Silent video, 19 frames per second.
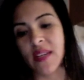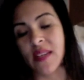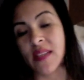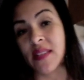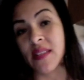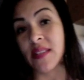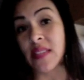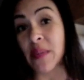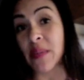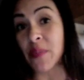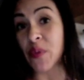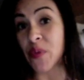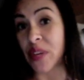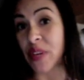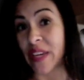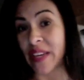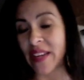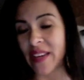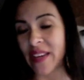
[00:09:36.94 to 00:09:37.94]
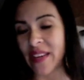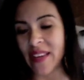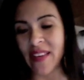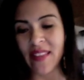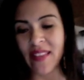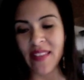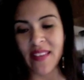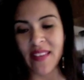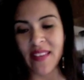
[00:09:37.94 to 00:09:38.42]
Step 3,
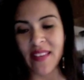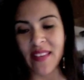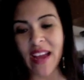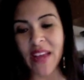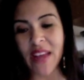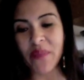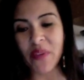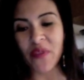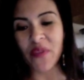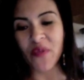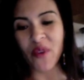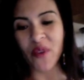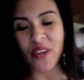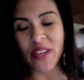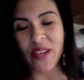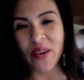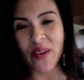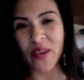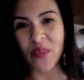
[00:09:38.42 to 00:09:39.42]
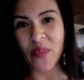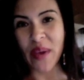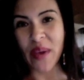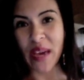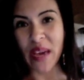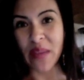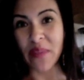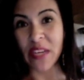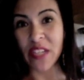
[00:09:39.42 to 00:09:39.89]
the night before you go to
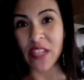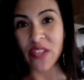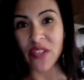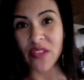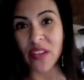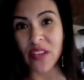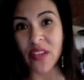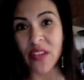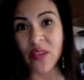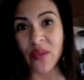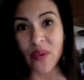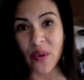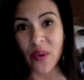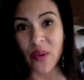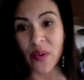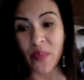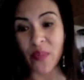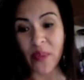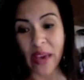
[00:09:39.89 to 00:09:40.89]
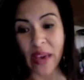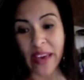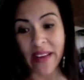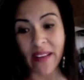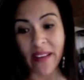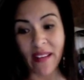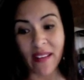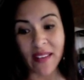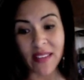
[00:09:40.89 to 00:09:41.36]
bed, make sure that you go to bed
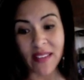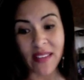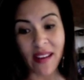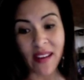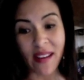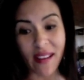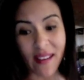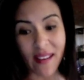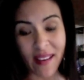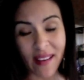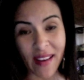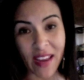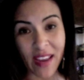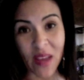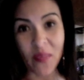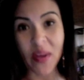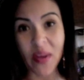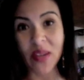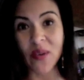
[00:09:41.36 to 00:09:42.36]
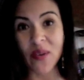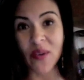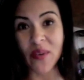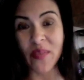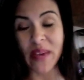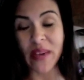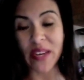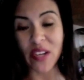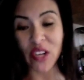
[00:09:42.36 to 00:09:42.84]
on time and go to
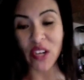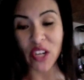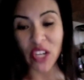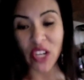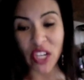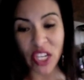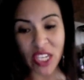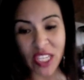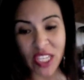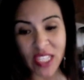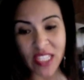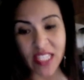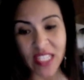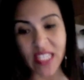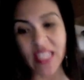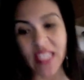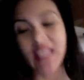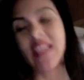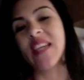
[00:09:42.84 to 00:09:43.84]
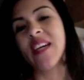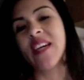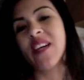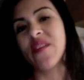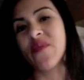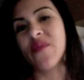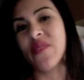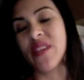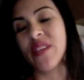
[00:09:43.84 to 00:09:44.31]
bed early.
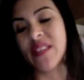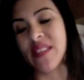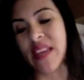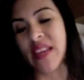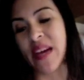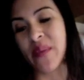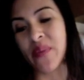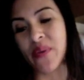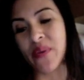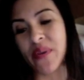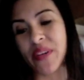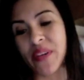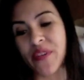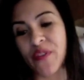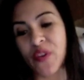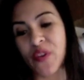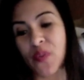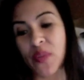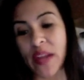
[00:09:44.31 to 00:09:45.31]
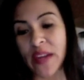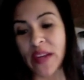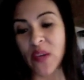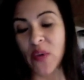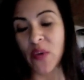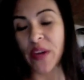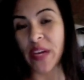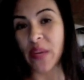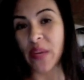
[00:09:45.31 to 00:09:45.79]
For example, if you plan
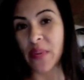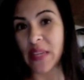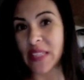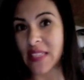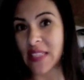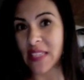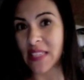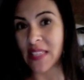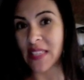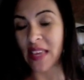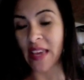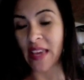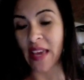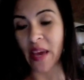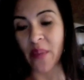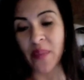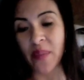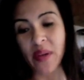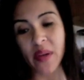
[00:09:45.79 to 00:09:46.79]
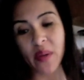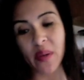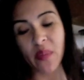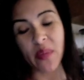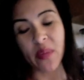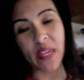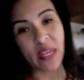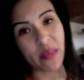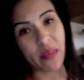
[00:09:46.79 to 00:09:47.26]
to wake up at 6 a.m.,
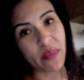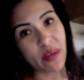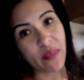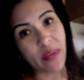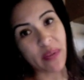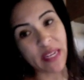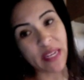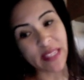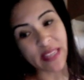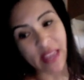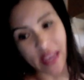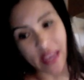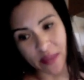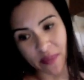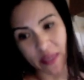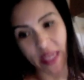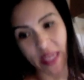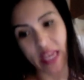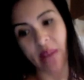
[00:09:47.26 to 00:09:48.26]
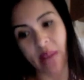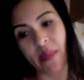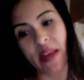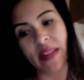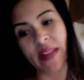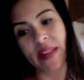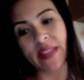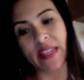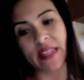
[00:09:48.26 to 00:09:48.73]
be in bed by 10 p.m.
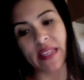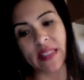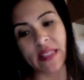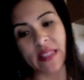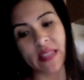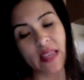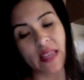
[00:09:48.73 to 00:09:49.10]
at least.